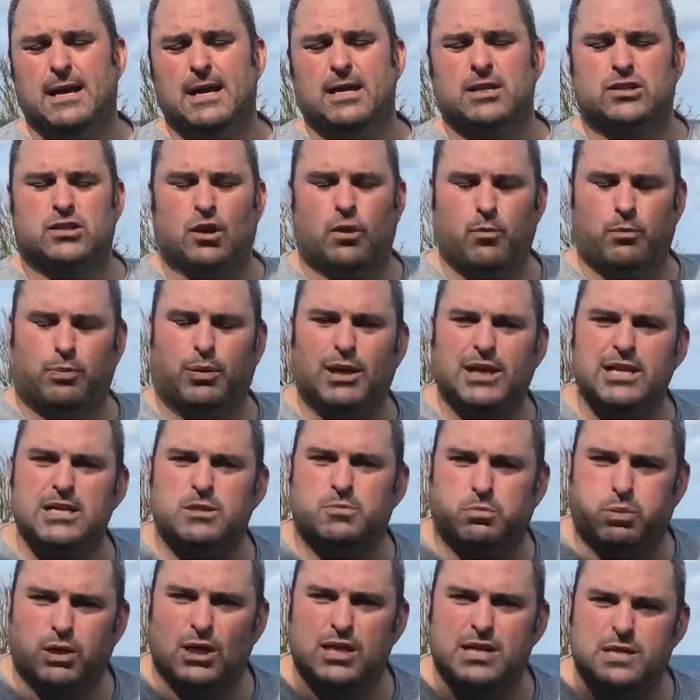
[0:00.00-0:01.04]
So please,
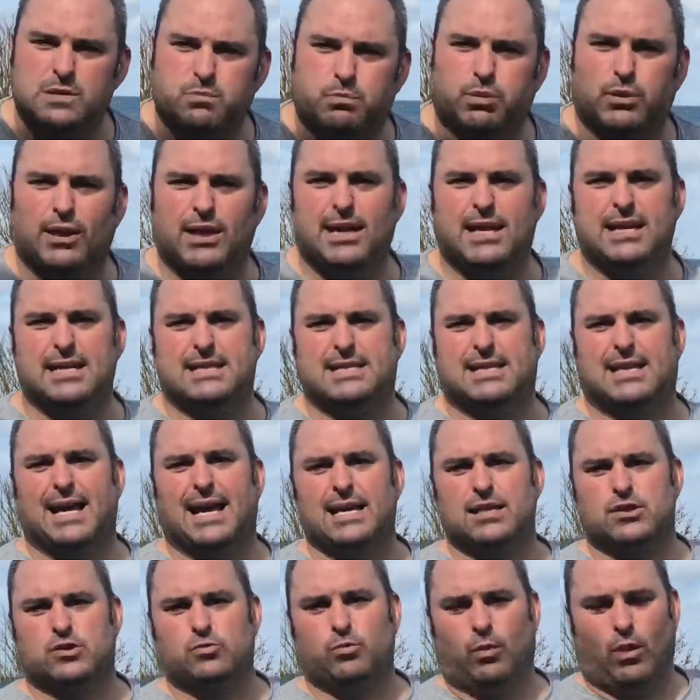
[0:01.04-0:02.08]
please, please,
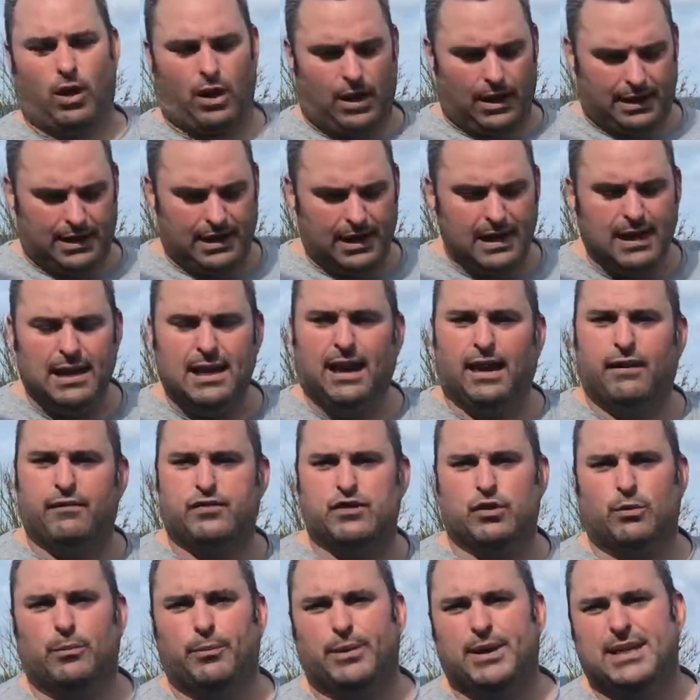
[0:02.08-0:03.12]
that's why if
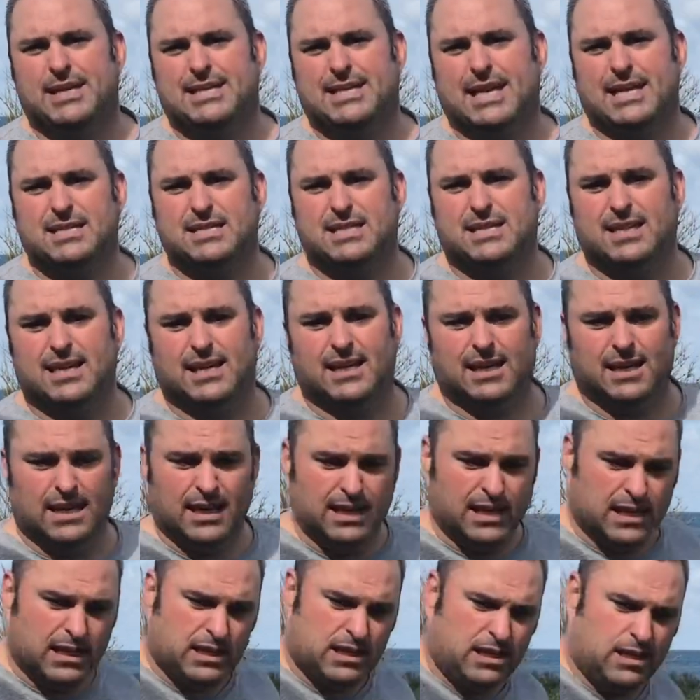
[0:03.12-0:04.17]
somebody says to you
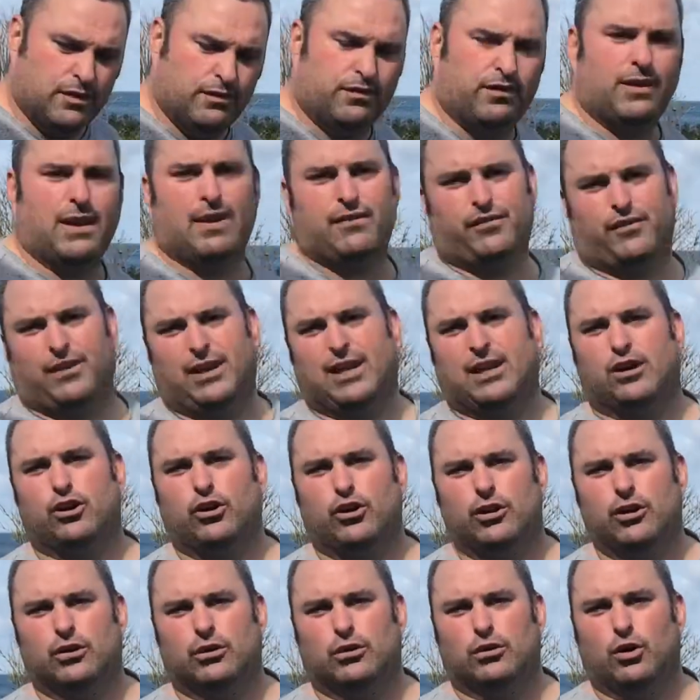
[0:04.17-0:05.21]
you've left it
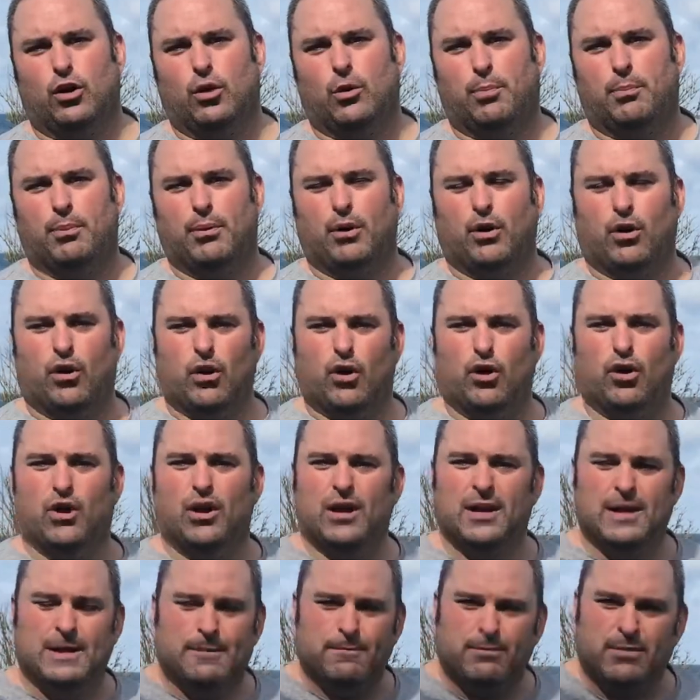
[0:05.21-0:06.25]
coiled up, or
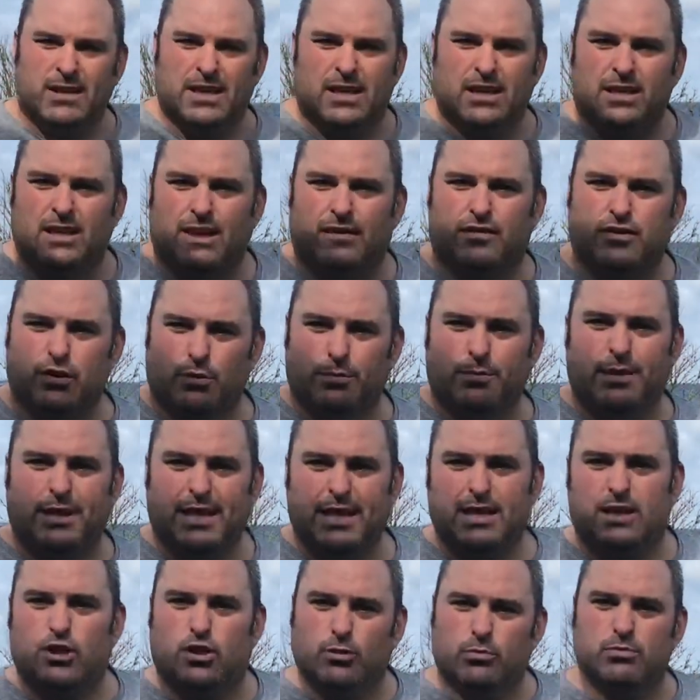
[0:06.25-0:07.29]
if
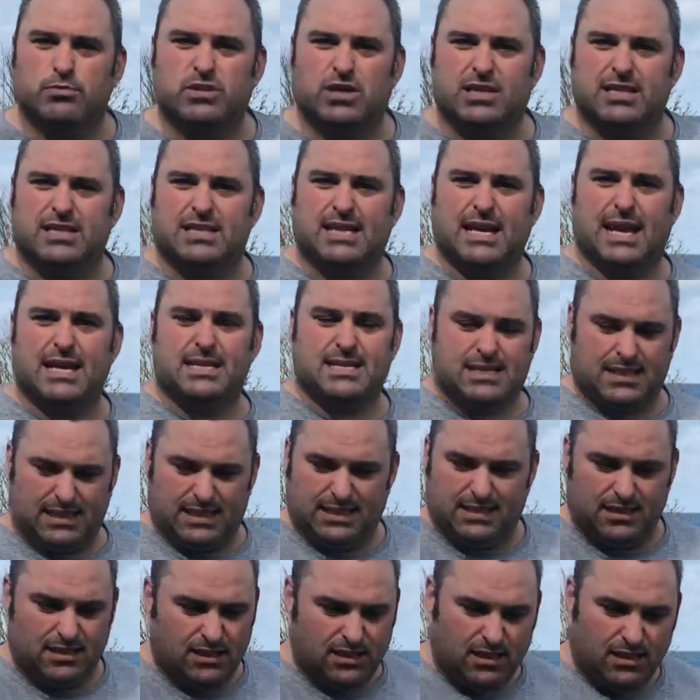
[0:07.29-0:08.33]
somebody comes and says
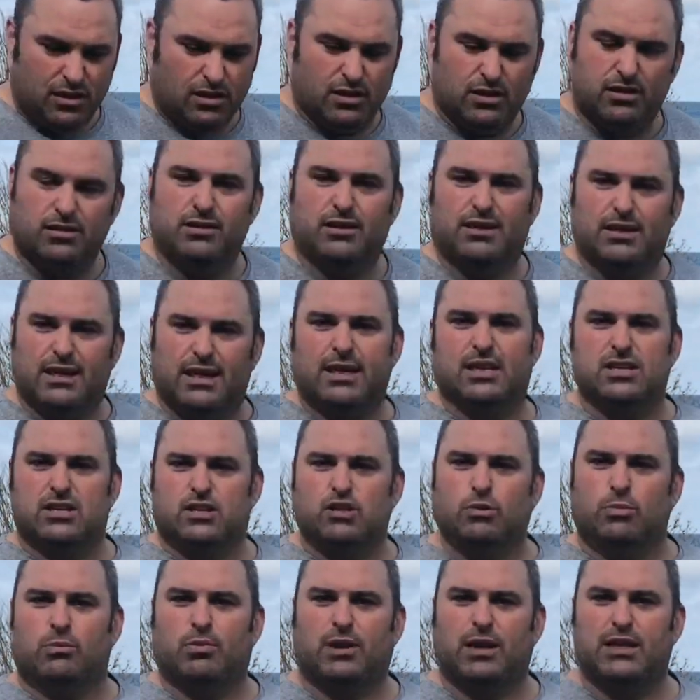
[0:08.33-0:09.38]
that
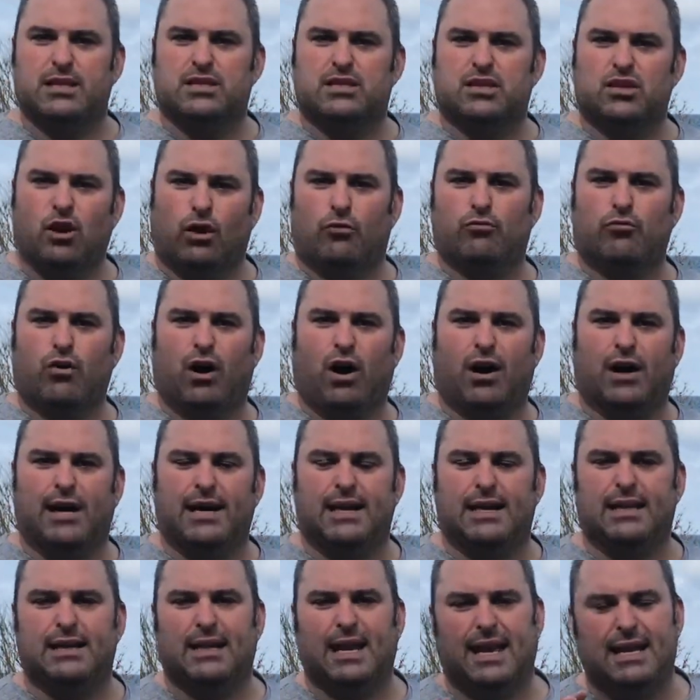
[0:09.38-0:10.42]
something's not
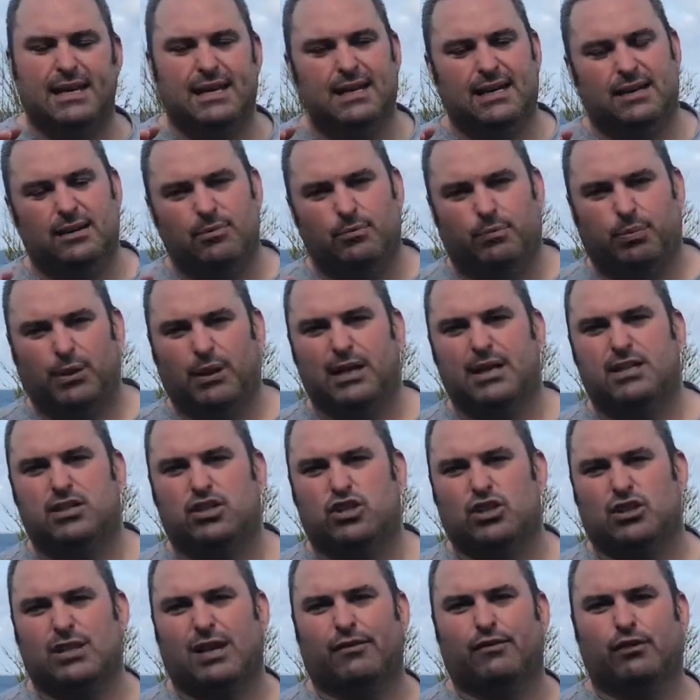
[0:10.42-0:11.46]
right, then please
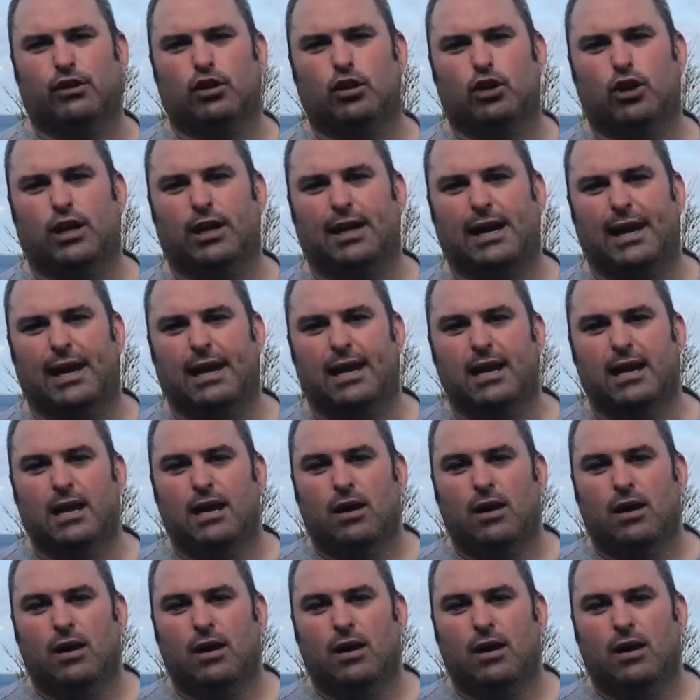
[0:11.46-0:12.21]
just have a look at it.